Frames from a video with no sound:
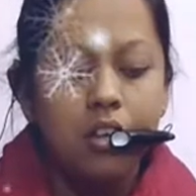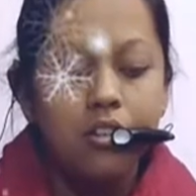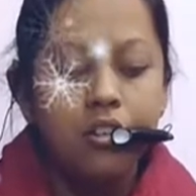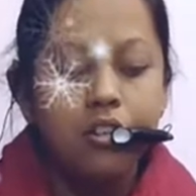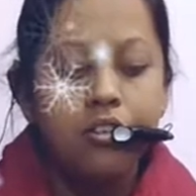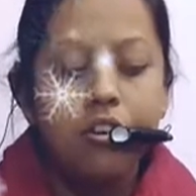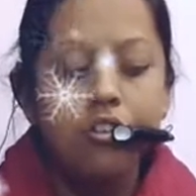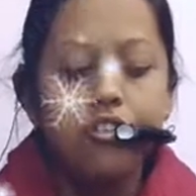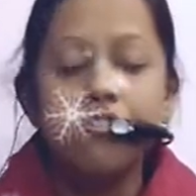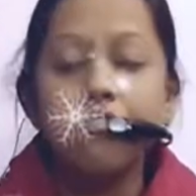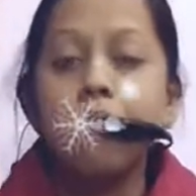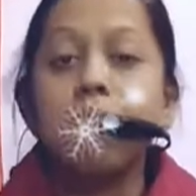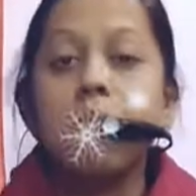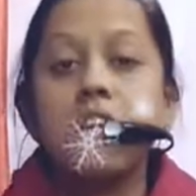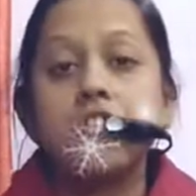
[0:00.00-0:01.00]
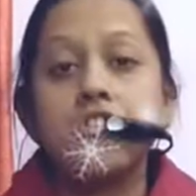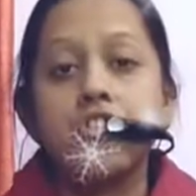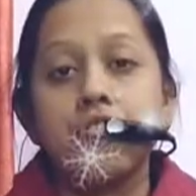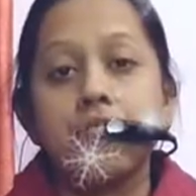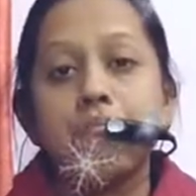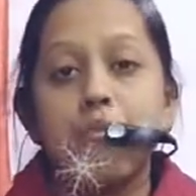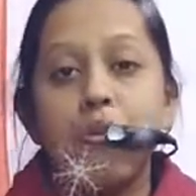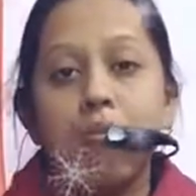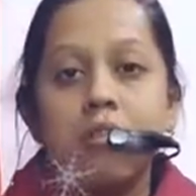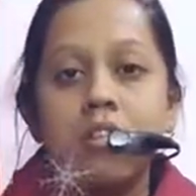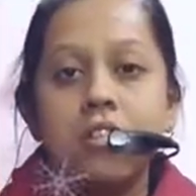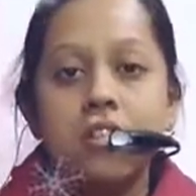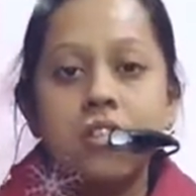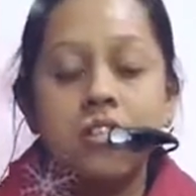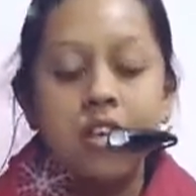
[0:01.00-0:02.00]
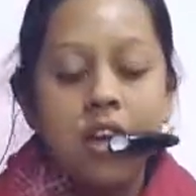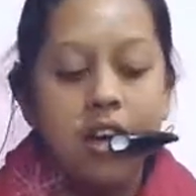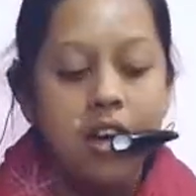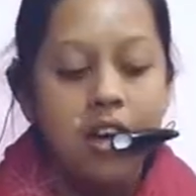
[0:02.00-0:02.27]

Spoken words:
did not show much promise,